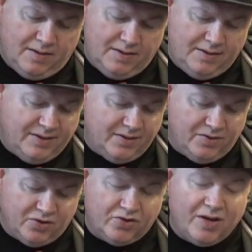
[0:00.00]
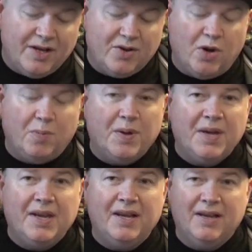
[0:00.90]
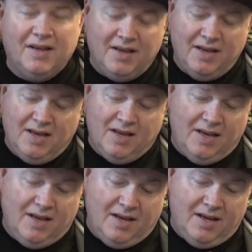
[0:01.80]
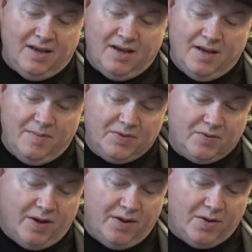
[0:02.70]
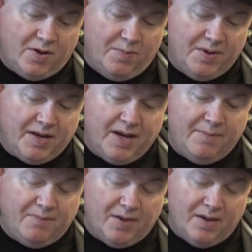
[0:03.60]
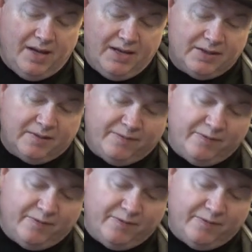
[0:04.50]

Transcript: this is an Australian copy. It's quite an uncommon game. It's